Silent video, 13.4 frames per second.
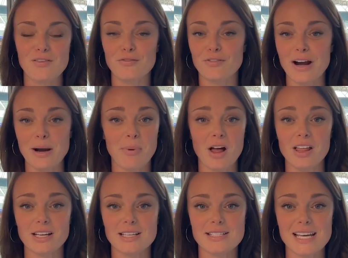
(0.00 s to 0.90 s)
Frank
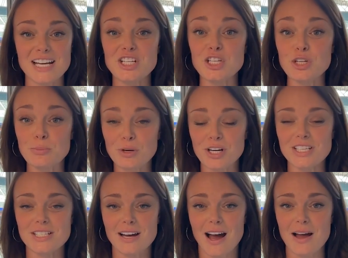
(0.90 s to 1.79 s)
Pollock has said
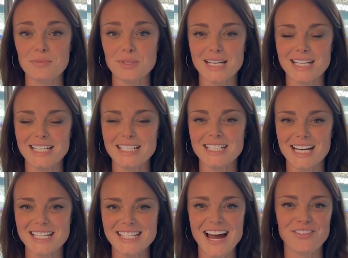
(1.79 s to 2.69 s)
numerous times that he
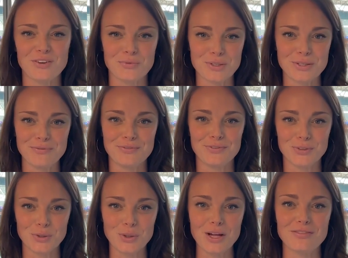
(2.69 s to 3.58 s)
does have a room
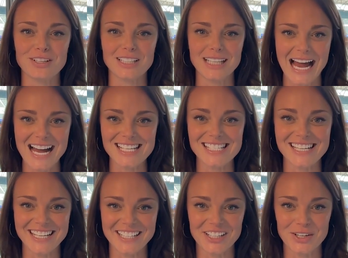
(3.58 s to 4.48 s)
full of glass
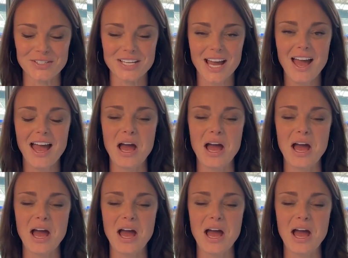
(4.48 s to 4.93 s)
eaters,